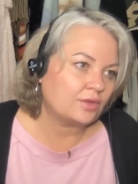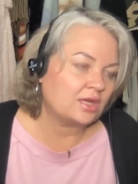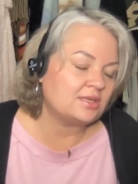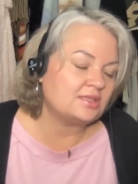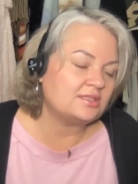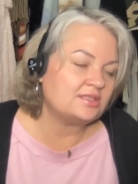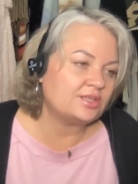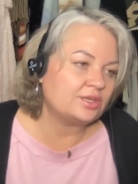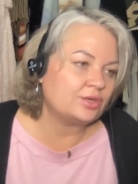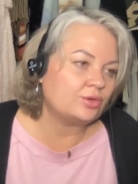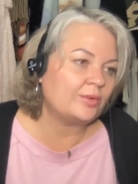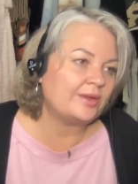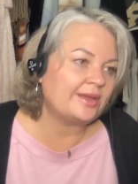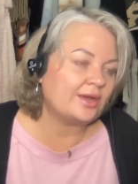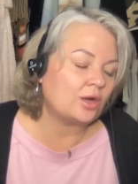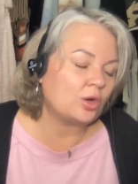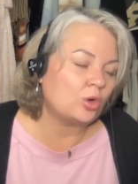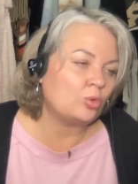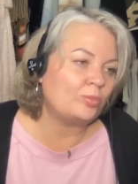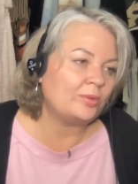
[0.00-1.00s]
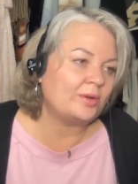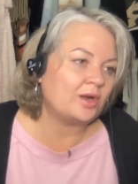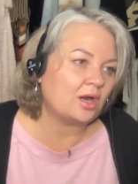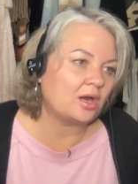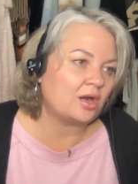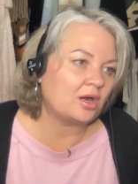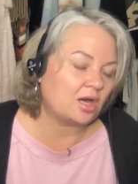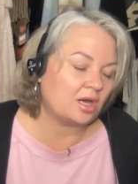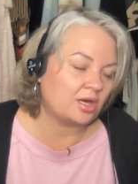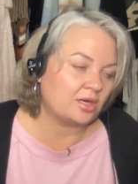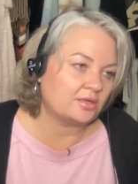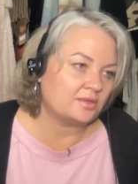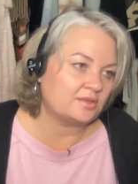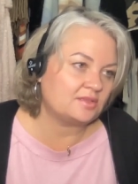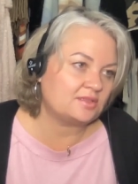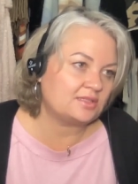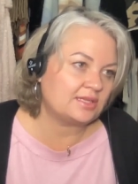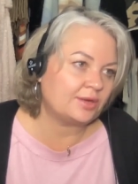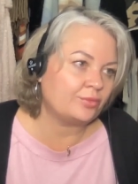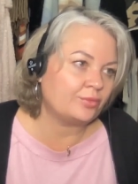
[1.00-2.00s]
until we open our
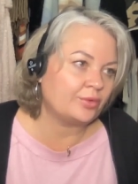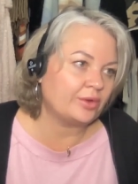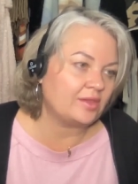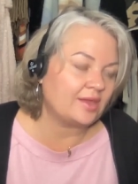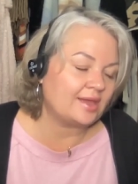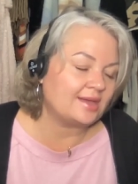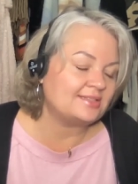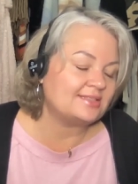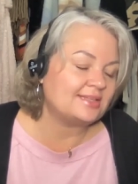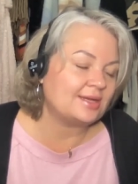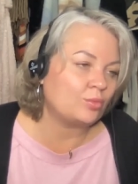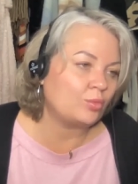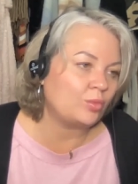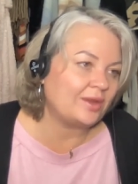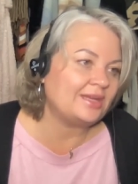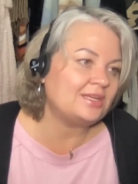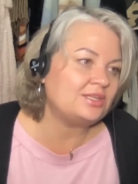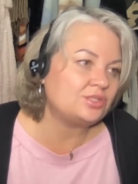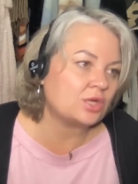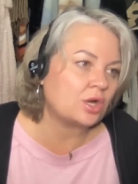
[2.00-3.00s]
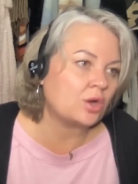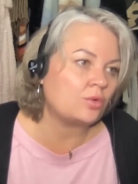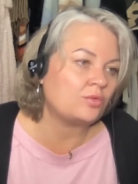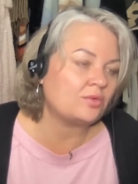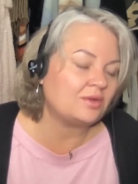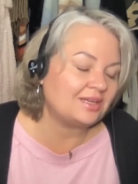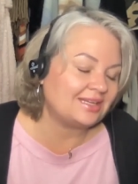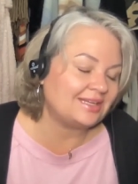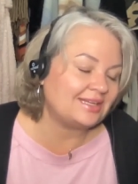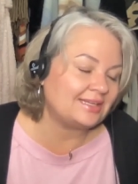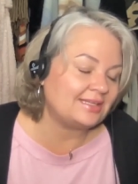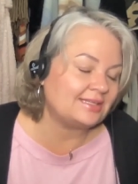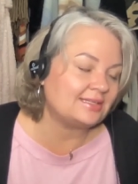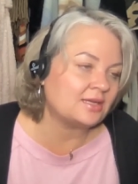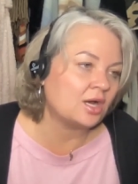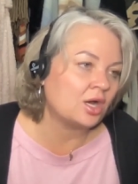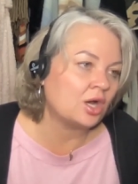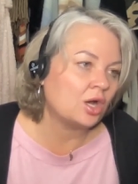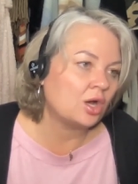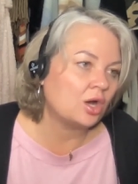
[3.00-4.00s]
hearts and realize that we don't
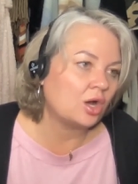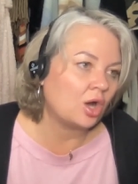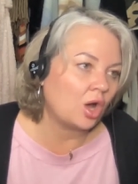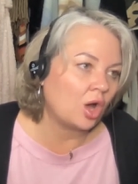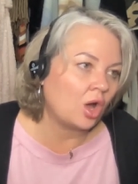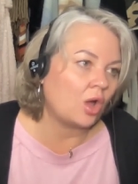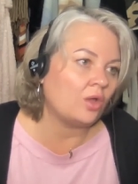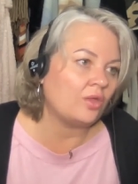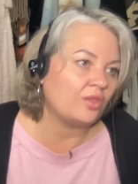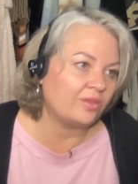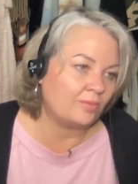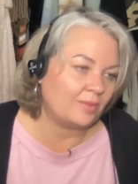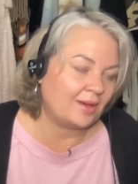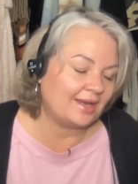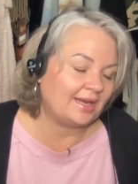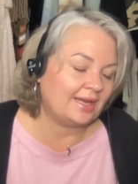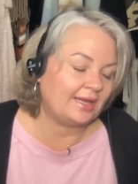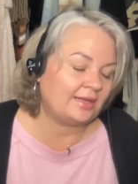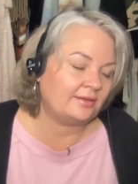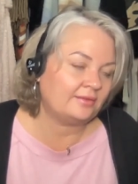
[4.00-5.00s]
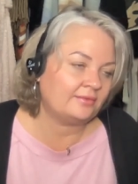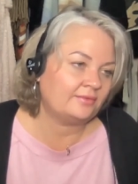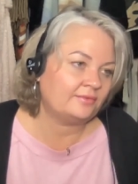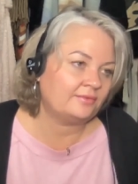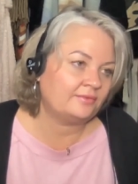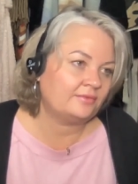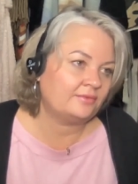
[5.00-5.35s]
need all the money.